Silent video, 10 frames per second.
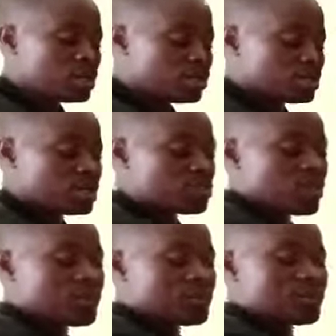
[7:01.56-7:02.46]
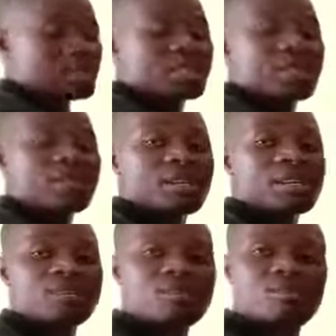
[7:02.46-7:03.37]
So since we have 27
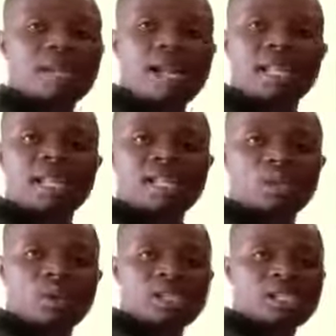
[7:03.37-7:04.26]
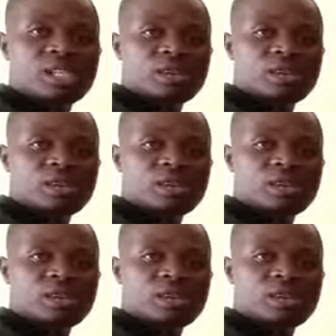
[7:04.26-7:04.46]
is bigger than 20,